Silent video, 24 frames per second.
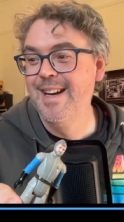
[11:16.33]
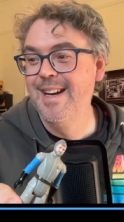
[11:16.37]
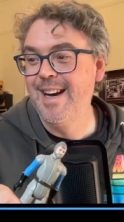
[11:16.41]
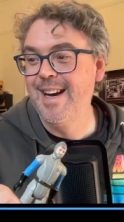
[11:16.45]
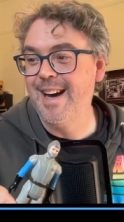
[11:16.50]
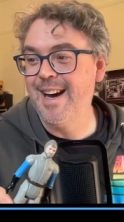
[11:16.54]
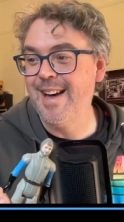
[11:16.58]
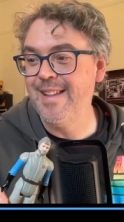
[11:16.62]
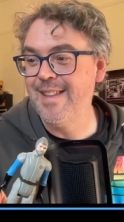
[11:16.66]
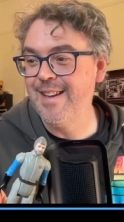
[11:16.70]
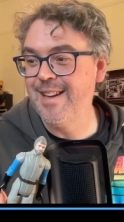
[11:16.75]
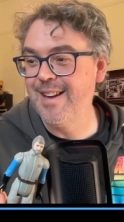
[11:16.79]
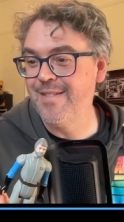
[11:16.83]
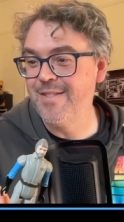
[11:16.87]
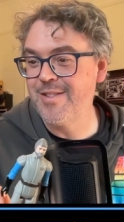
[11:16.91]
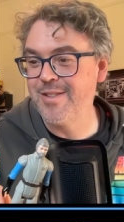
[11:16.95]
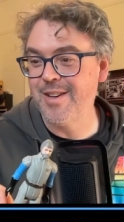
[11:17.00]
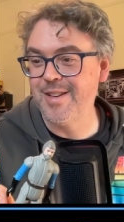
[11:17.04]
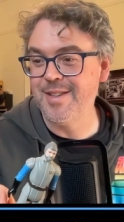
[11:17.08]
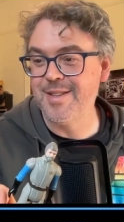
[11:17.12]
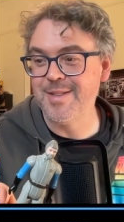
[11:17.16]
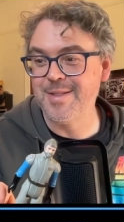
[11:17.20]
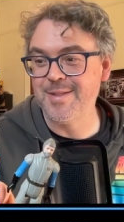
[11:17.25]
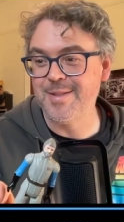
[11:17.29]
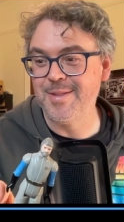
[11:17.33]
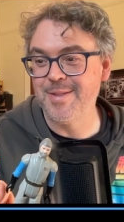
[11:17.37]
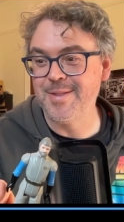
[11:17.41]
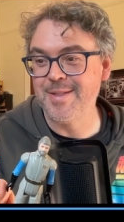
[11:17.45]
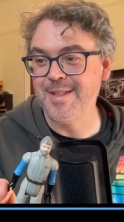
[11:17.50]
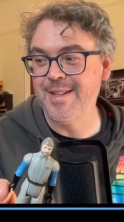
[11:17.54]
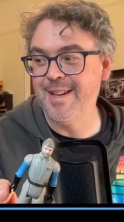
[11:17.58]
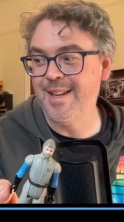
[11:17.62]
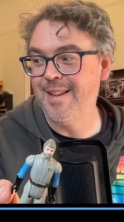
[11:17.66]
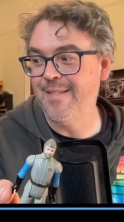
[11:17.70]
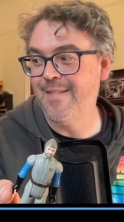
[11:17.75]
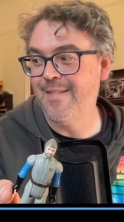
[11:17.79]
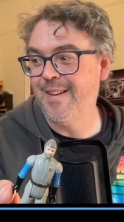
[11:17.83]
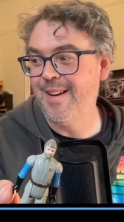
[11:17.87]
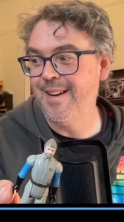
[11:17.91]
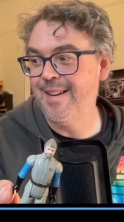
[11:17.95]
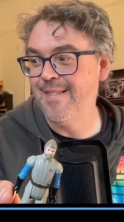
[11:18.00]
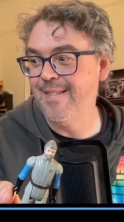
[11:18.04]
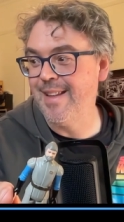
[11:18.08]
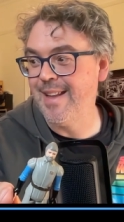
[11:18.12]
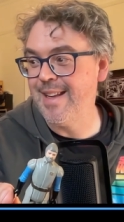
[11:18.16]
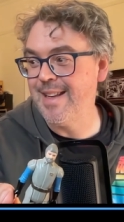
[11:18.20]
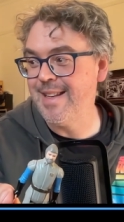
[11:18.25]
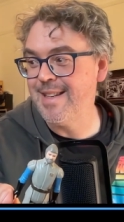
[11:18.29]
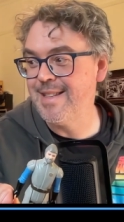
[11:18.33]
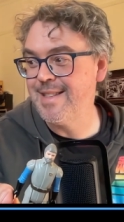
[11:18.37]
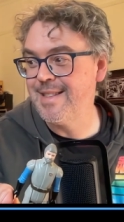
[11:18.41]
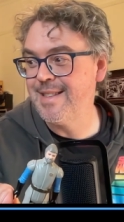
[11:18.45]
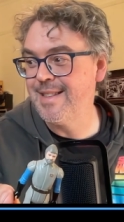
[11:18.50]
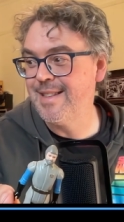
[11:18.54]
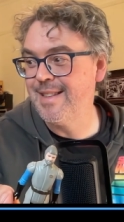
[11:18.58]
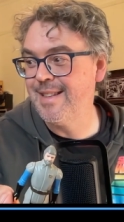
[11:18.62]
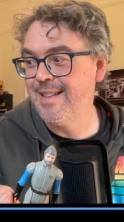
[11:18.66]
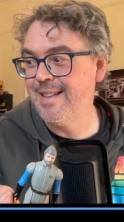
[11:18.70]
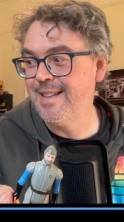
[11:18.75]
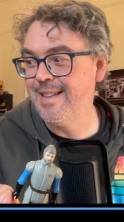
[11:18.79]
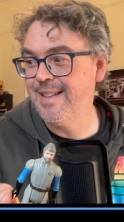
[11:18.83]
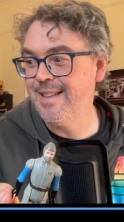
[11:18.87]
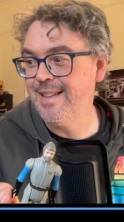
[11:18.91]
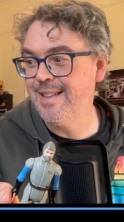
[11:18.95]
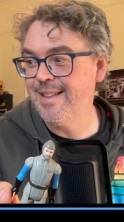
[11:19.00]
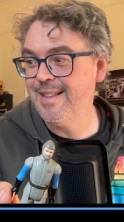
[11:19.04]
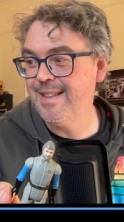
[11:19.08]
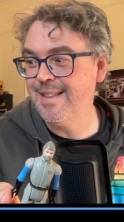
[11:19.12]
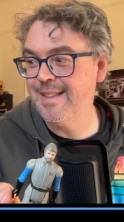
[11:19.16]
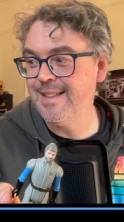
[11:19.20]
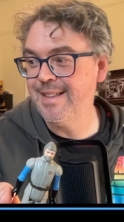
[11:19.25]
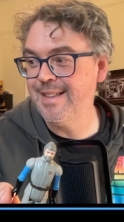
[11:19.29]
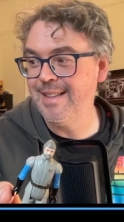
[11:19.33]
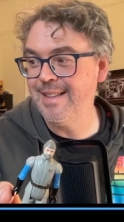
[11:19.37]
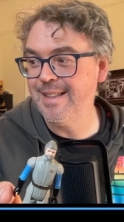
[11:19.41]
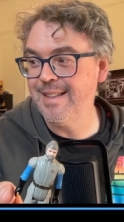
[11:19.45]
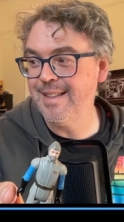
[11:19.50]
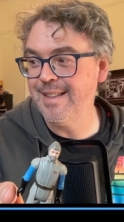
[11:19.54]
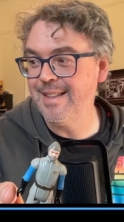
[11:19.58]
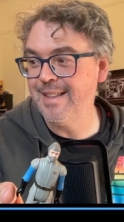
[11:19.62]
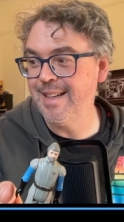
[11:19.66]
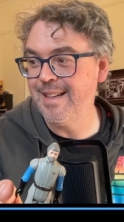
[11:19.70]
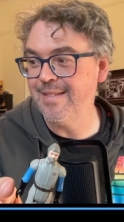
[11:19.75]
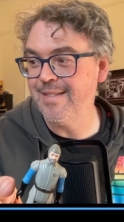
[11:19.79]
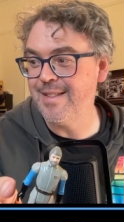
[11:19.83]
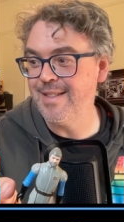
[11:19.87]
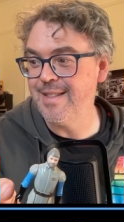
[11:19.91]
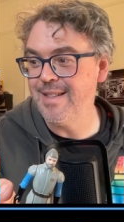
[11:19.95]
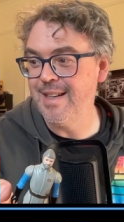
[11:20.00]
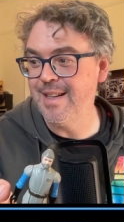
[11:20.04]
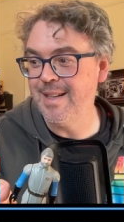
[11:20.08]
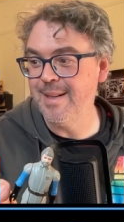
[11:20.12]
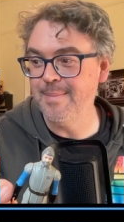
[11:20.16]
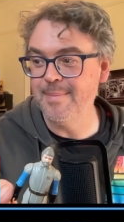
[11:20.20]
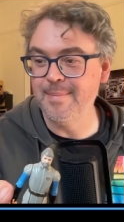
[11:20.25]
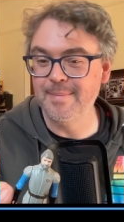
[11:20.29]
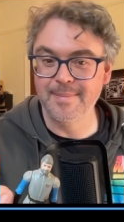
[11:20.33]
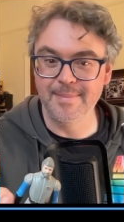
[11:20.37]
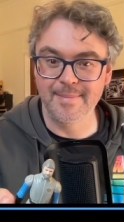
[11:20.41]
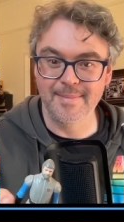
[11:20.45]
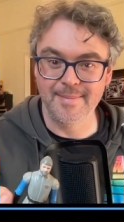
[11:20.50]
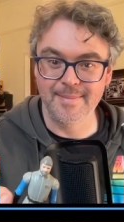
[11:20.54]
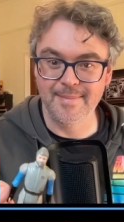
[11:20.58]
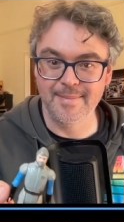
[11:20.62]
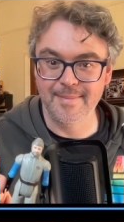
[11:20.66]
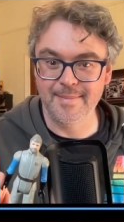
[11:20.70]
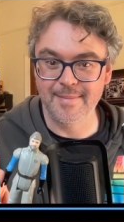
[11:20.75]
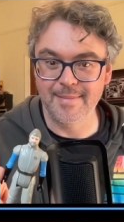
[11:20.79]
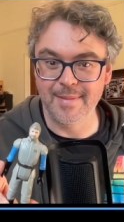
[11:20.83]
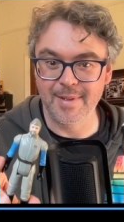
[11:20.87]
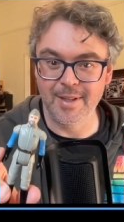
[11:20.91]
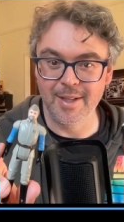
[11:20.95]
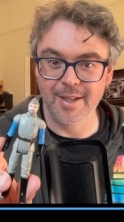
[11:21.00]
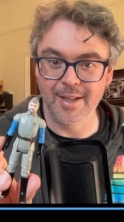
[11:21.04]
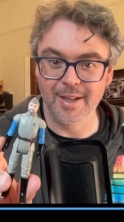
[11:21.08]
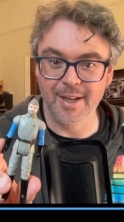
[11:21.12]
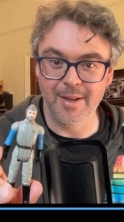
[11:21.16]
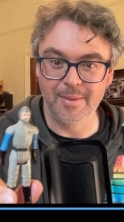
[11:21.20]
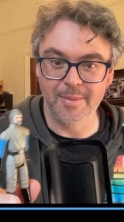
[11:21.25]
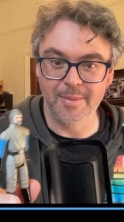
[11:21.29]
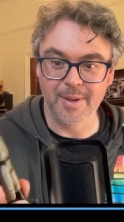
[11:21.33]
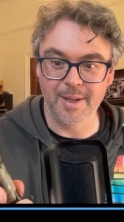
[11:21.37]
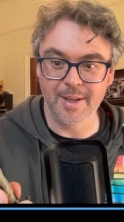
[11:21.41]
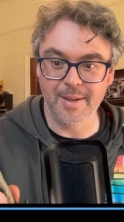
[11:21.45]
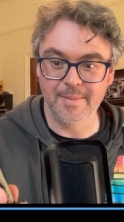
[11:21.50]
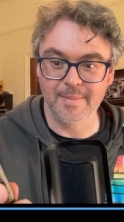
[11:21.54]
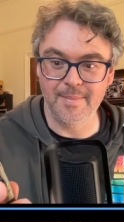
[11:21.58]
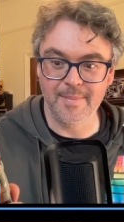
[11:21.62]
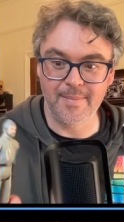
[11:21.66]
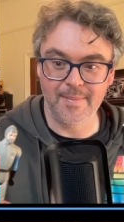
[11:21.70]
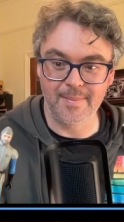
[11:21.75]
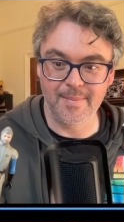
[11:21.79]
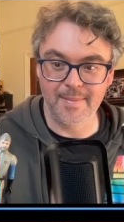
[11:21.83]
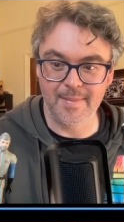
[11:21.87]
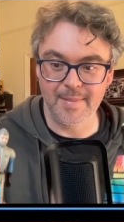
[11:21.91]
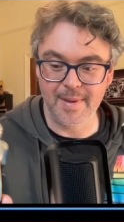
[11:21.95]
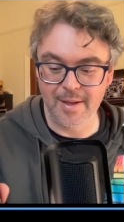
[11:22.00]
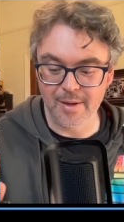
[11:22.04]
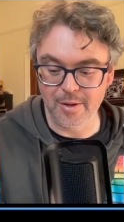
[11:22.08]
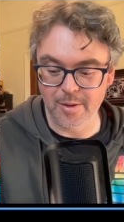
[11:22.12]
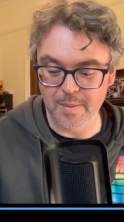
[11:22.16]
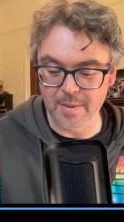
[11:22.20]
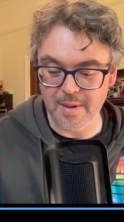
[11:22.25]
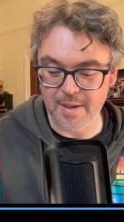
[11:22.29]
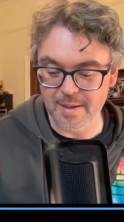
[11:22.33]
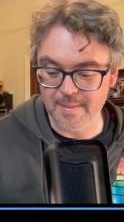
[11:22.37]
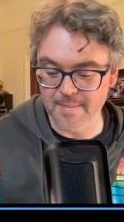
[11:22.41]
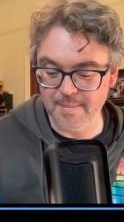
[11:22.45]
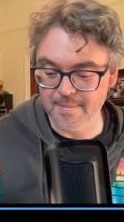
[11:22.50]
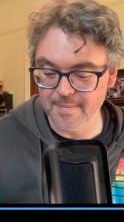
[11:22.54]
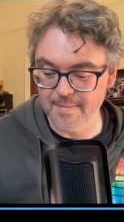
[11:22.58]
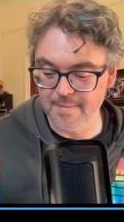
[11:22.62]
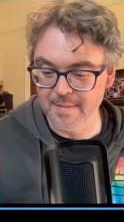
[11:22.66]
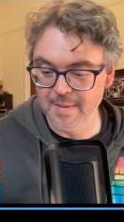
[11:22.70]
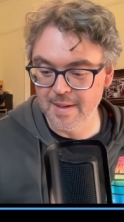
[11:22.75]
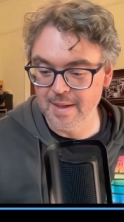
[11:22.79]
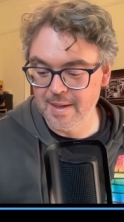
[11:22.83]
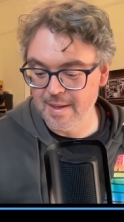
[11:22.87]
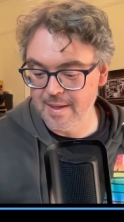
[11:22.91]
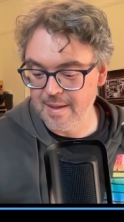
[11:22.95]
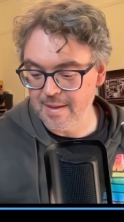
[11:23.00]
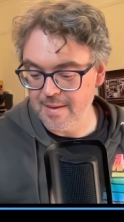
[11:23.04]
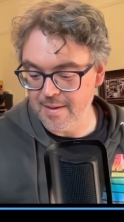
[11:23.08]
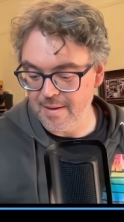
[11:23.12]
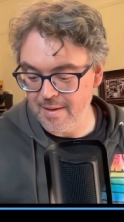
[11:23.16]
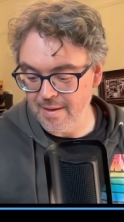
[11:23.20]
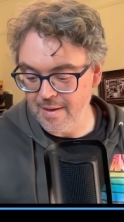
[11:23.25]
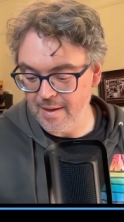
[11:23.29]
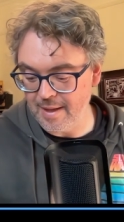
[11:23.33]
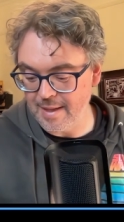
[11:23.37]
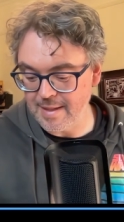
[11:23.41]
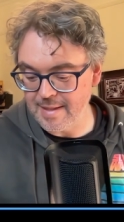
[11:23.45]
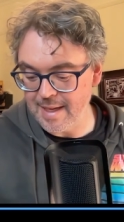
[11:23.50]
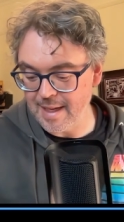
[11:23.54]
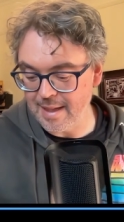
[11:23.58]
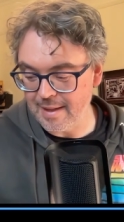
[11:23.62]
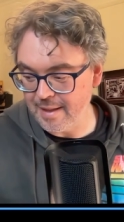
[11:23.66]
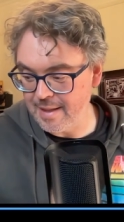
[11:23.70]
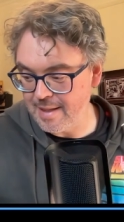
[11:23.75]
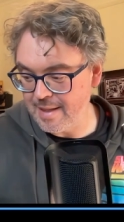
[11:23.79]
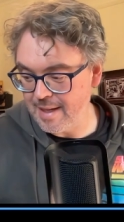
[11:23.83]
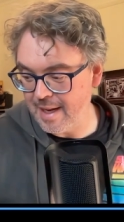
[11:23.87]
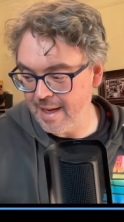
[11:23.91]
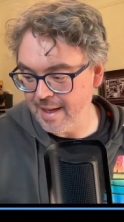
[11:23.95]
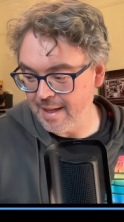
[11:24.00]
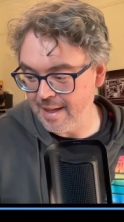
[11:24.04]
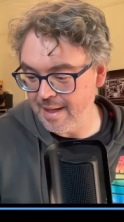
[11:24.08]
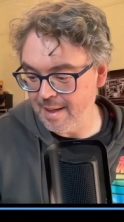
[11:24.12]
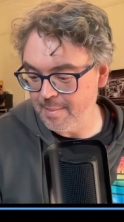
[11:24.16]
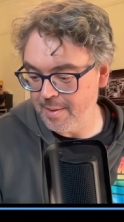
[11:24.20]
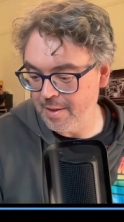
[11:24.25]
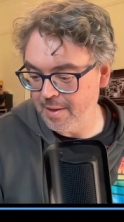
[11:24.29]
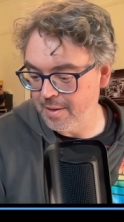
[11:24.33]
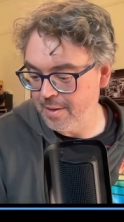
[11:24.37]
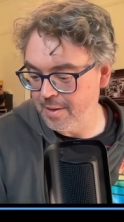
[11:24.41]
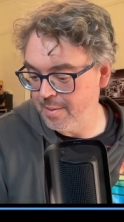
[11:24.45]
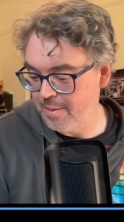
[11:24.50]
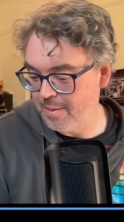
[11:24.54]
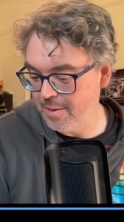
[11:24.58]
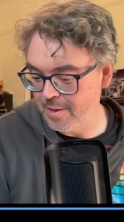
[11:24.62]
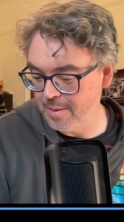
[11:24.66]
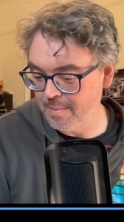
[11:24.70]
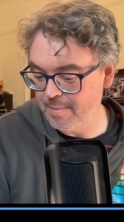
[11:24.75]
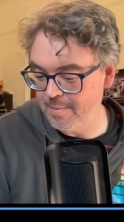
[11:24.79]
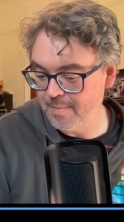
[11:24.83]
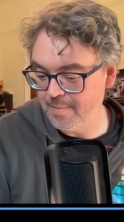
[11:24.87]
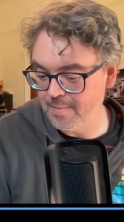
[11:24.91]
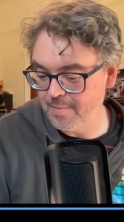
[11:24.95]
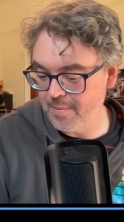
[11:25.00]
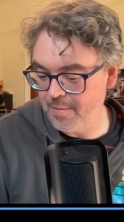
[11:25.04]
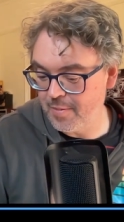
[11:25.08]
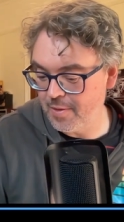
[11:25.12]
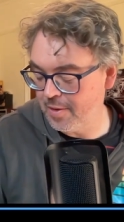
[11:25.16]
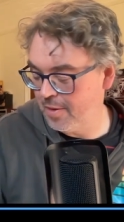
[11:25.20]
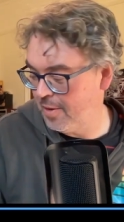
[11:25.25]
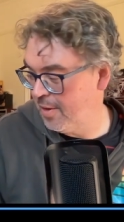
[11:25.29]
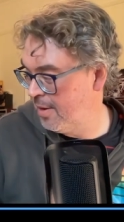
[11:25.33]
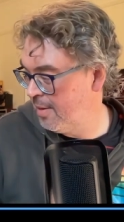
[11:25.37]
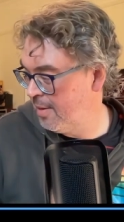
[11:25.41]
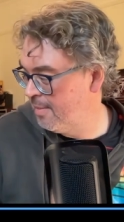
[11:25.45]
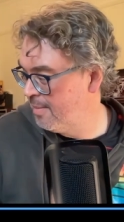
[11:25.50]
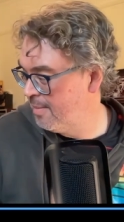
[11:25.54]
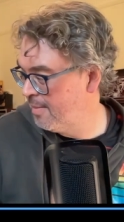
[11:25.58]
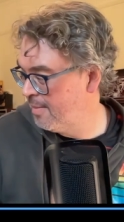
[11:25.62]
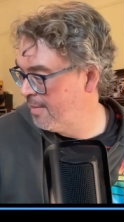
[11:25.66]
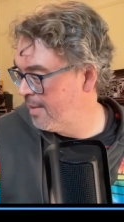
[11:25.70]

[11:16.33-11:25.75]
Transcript: I think I've tried to source another one of these. Oh, that was dumb. All right, well, he'll be not exactly taking up a lot of room soon.